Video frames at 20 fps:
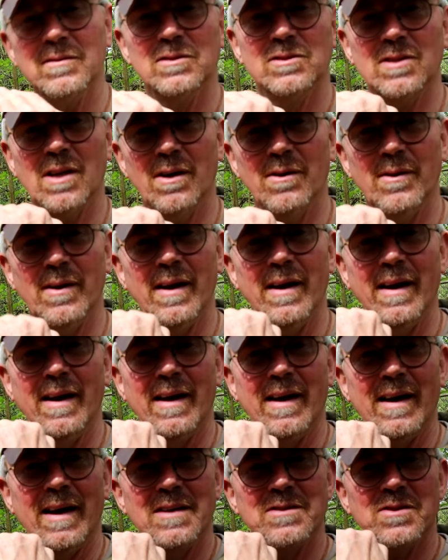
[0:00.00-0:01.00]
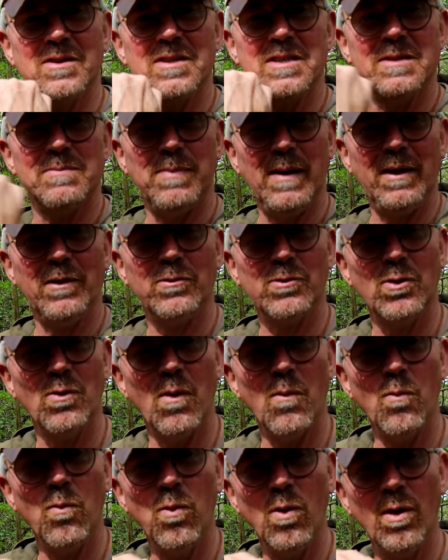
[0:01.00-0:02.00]
So as I split through,
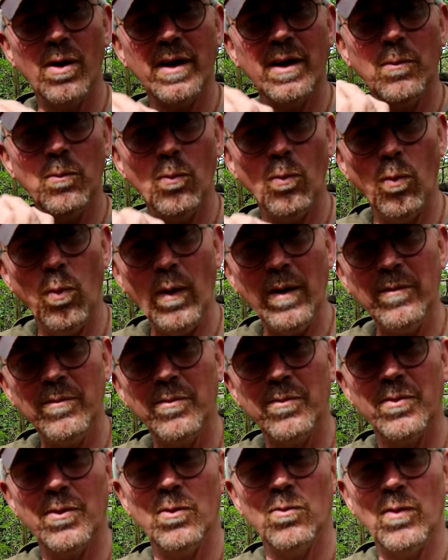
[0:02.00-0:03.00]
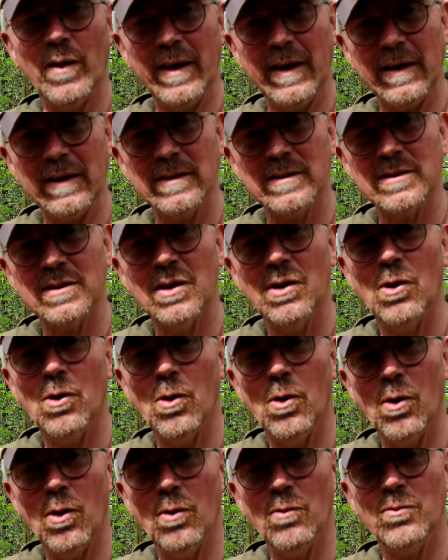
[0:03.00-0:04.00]
I'm working with the rings
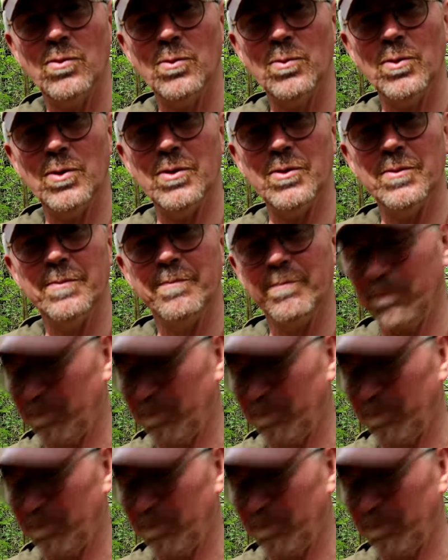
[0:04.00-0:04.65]
of the wood.